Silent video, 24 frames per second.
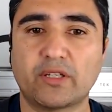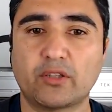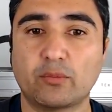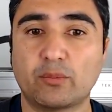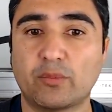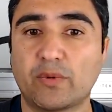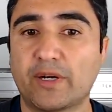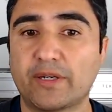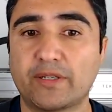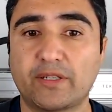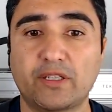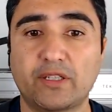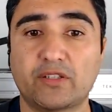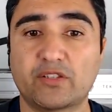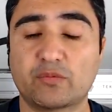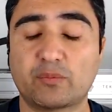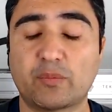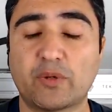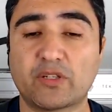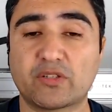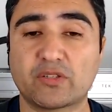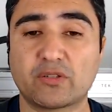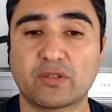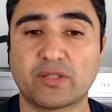that you might need
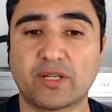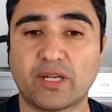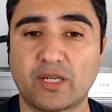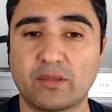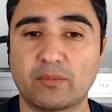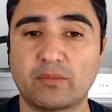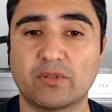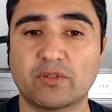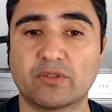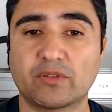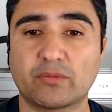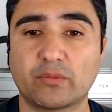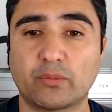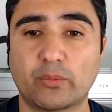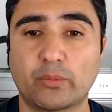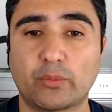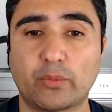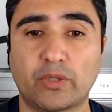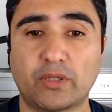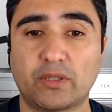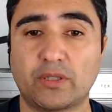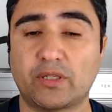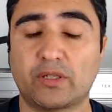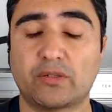special cables
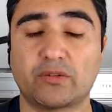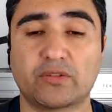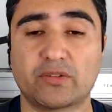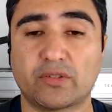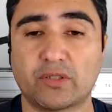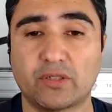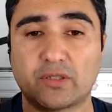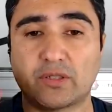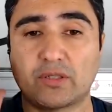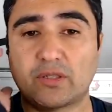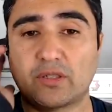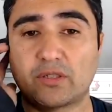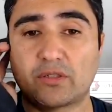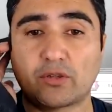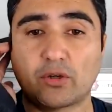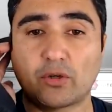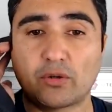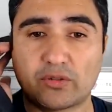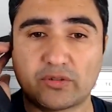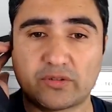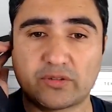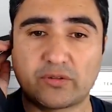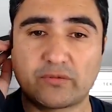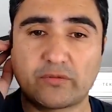when there's
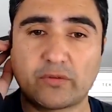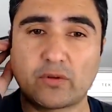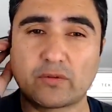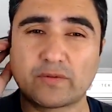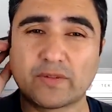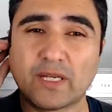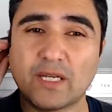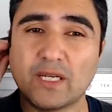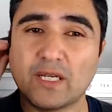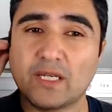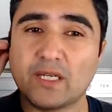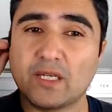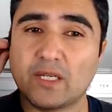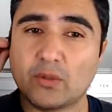encoders involved.